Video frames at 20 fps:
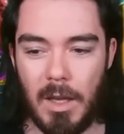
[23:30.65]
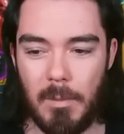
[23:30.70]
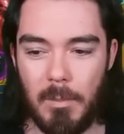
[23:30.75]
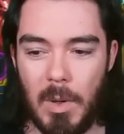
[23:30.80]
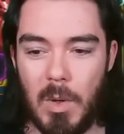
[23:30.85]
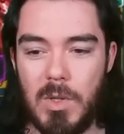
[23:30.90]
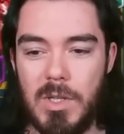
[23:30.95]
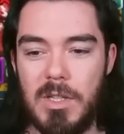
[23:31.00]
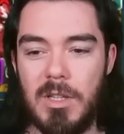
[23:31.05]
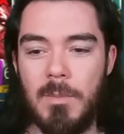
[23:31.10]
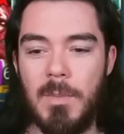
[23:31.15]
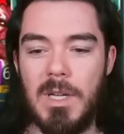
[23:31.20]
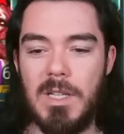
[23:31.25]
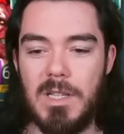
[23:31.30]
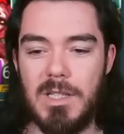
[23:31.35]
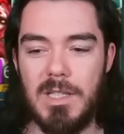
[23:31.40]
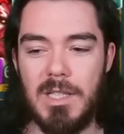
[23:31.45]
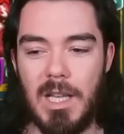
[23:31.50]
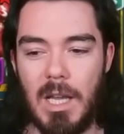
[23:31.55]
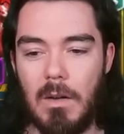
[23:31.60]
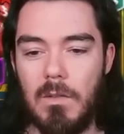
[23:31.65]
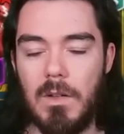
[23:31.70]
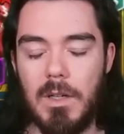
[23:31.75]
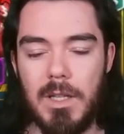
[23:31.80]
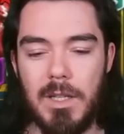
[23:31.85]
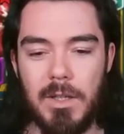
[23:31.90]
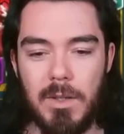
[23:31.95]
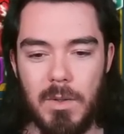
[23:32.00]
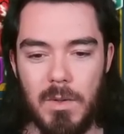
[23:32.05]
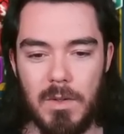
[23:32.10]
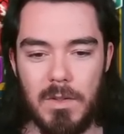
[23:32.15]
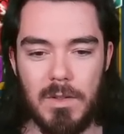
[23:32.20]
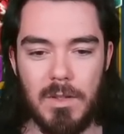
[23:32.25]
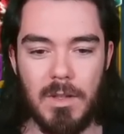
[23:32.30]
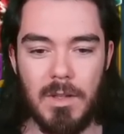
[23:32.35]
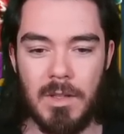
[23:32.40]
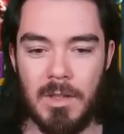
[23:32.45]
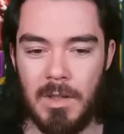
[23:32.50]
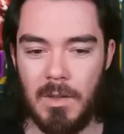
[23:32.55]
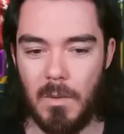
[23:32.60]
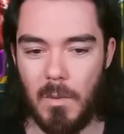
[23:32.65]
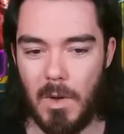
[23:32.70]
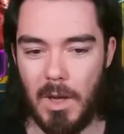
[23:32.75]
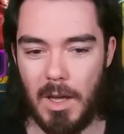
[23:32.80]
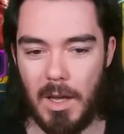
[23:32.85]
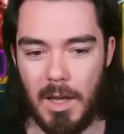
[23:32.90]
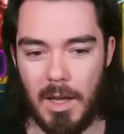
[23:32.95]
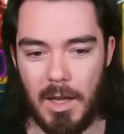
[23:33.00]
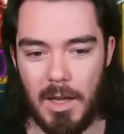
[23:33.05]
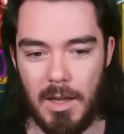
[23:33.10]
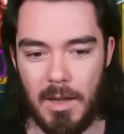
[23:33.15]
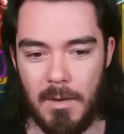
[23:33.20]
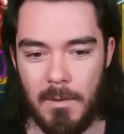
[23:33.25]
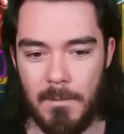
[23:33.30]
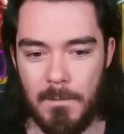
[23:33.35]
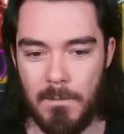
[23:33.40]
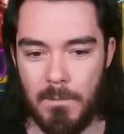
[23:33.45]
Most of them I just never use. Uh,